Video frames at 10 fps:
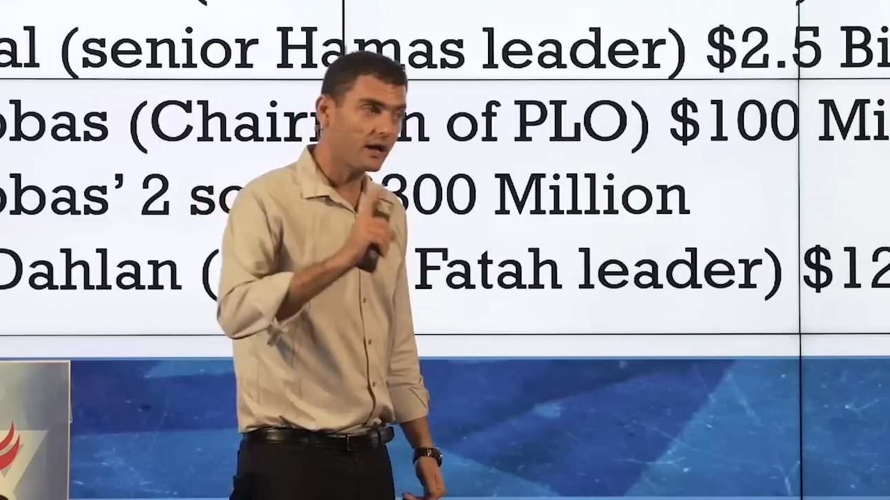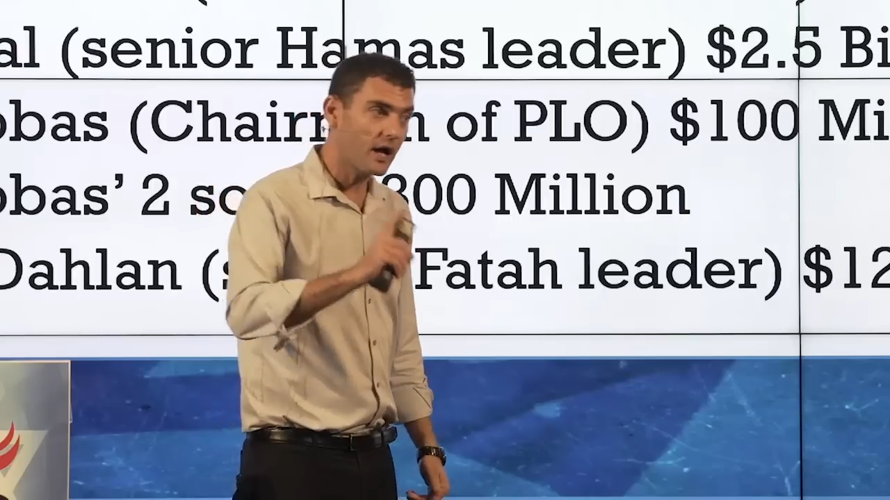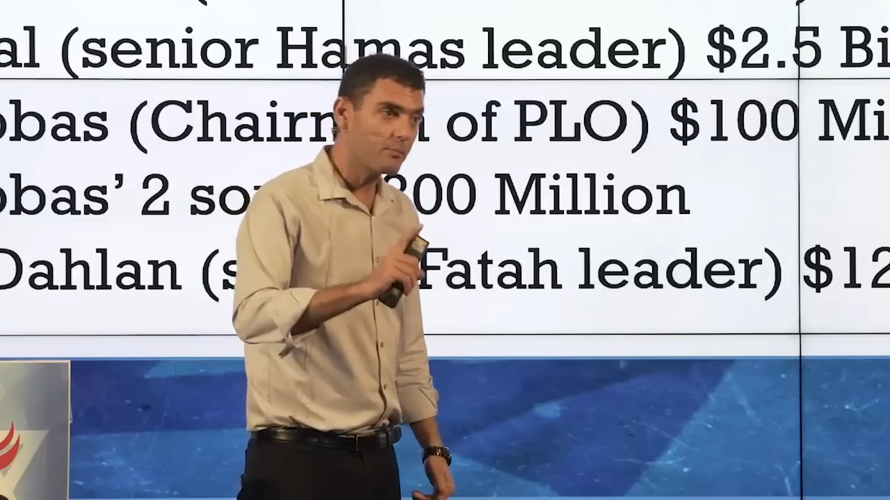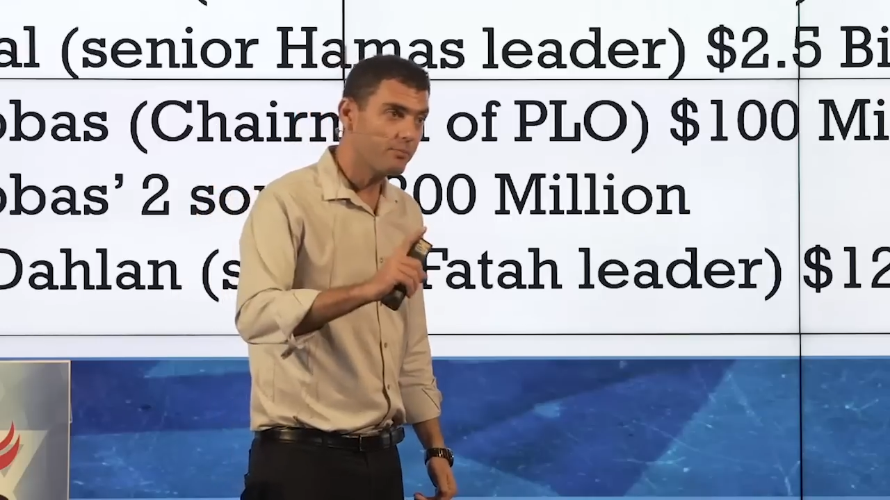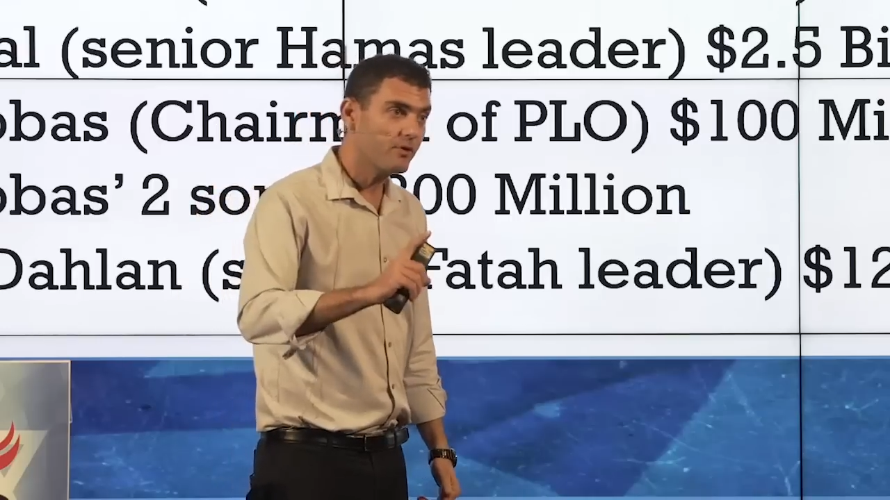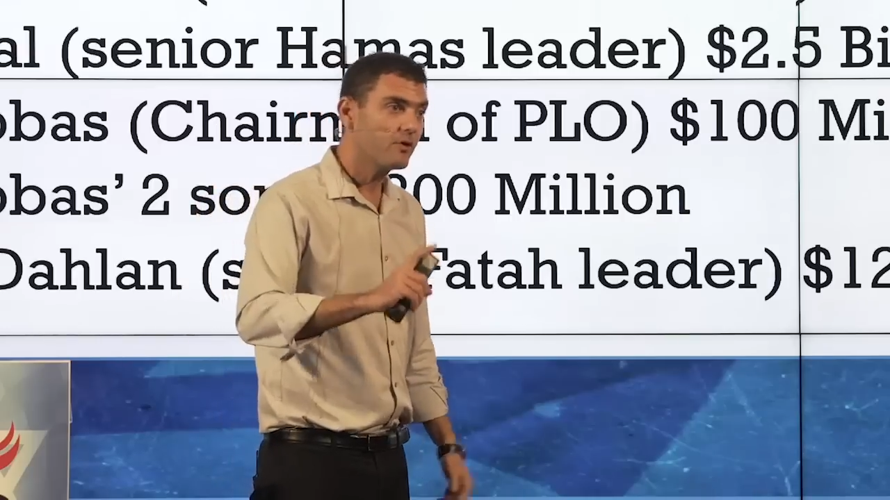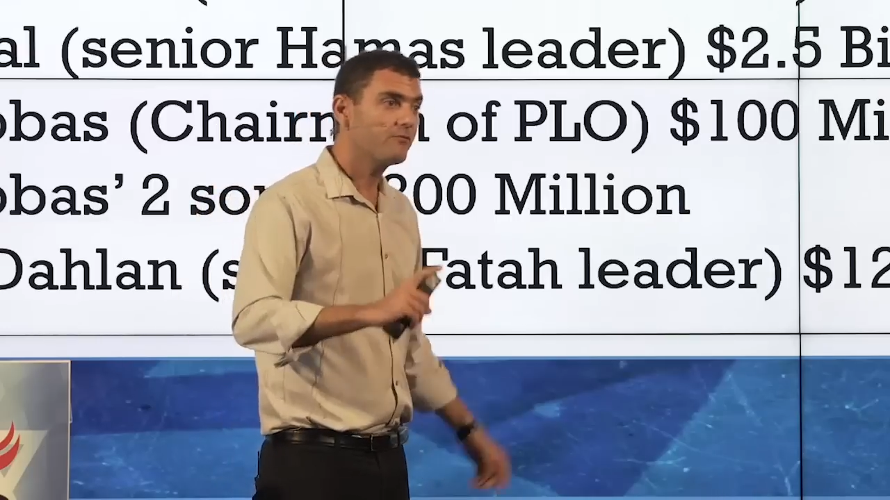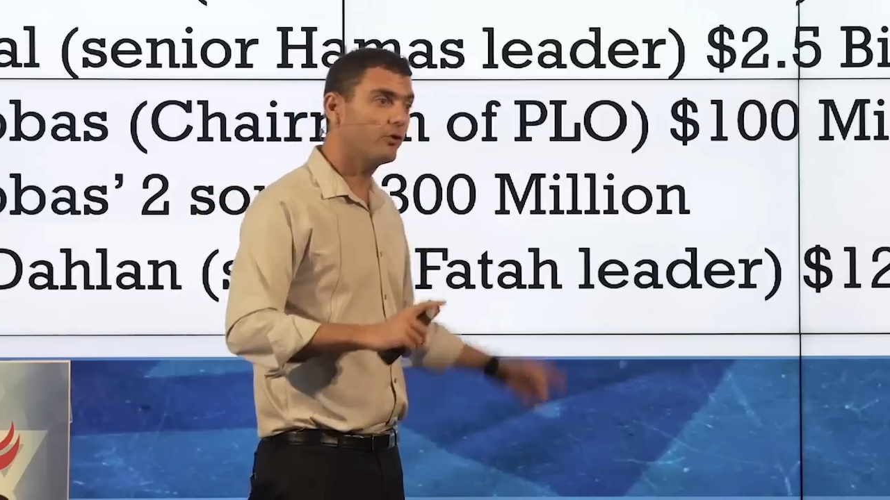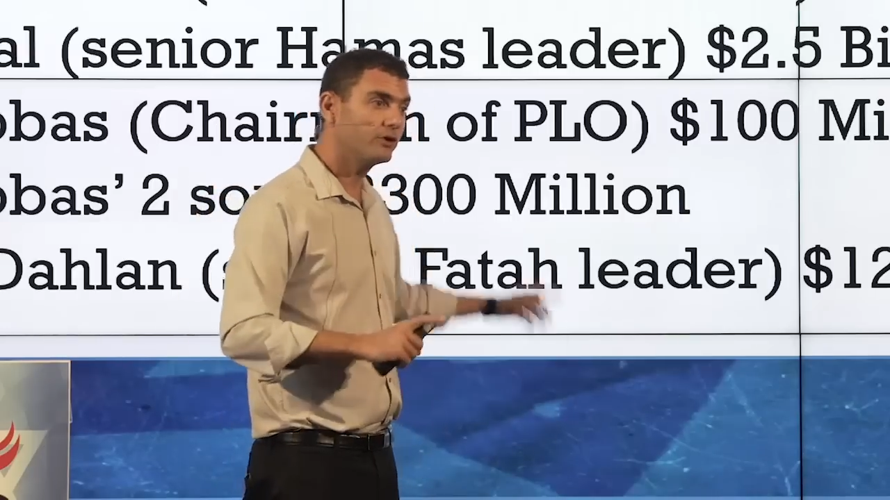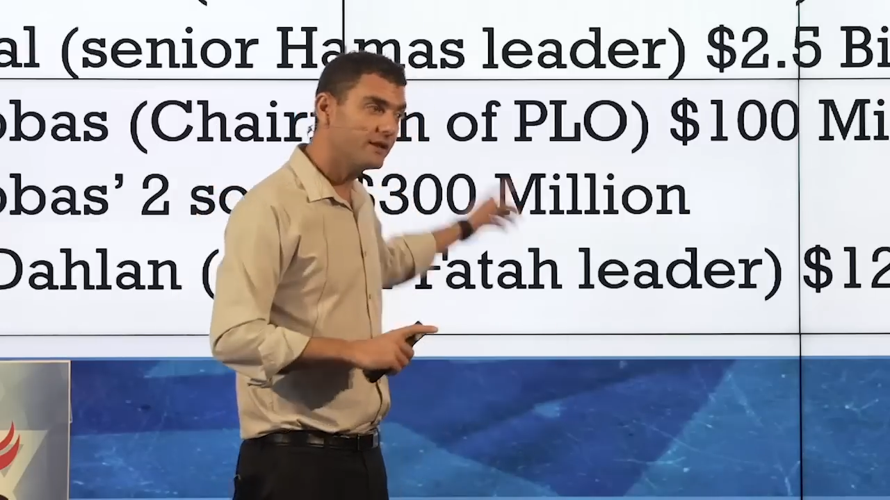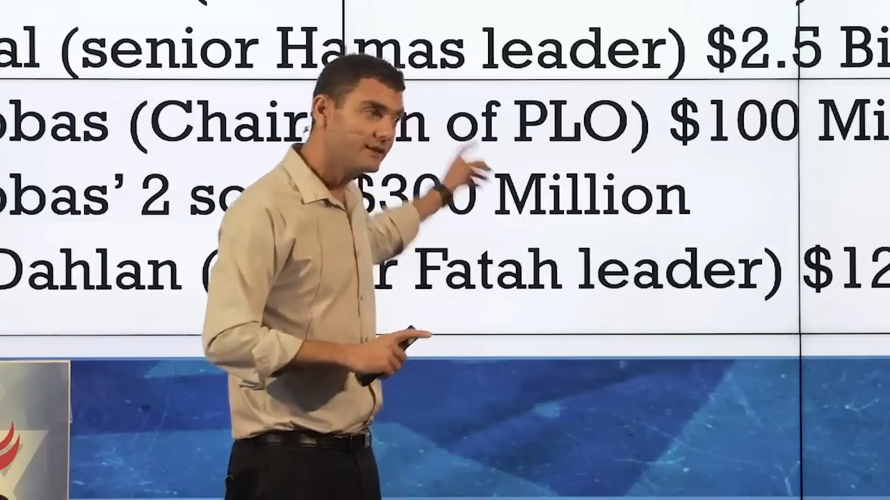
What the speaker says: Trump for the